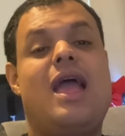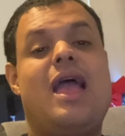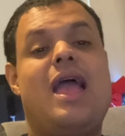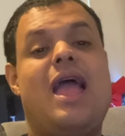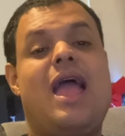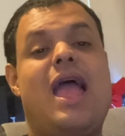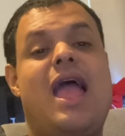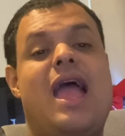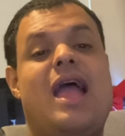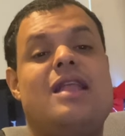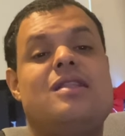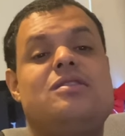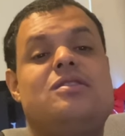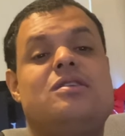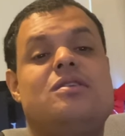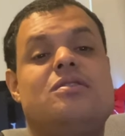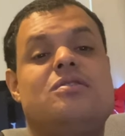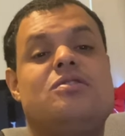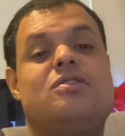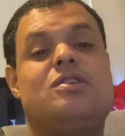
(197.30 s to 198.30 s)

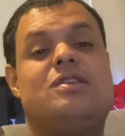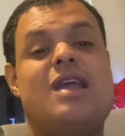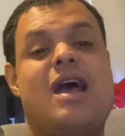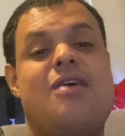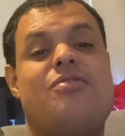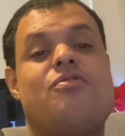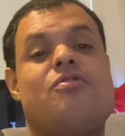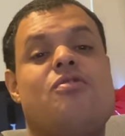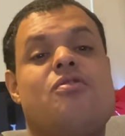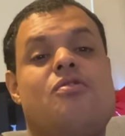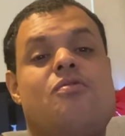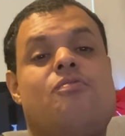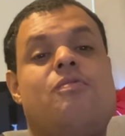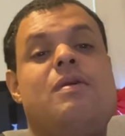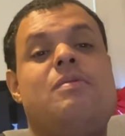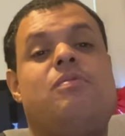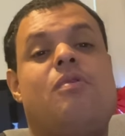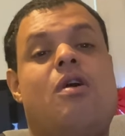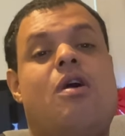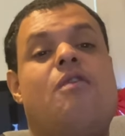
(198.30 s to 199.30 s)
And together
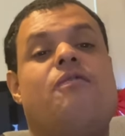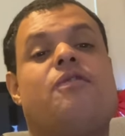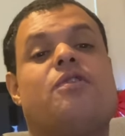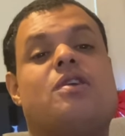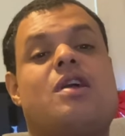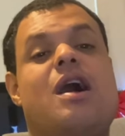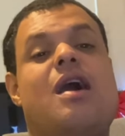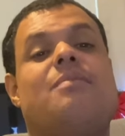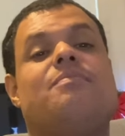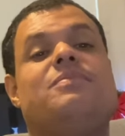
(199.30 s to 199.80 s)
we will overcome